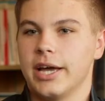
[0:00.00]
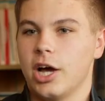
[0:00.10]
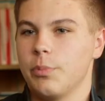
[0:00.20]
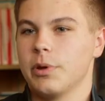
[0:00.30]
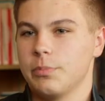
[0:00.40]

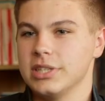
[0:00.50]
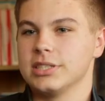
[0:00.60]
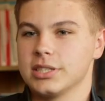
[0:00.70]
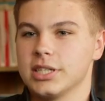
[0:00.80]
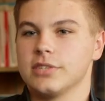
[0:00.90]
help and be
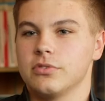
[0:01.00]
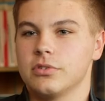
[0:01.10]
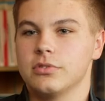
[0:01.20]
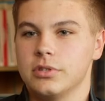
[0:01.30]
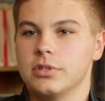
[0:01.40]

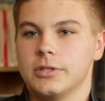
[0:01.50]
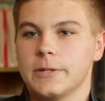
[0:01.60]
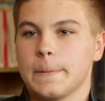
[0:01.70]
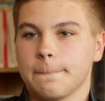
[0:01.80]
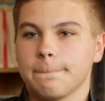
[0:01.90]
successful.
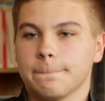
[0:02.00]
I used to go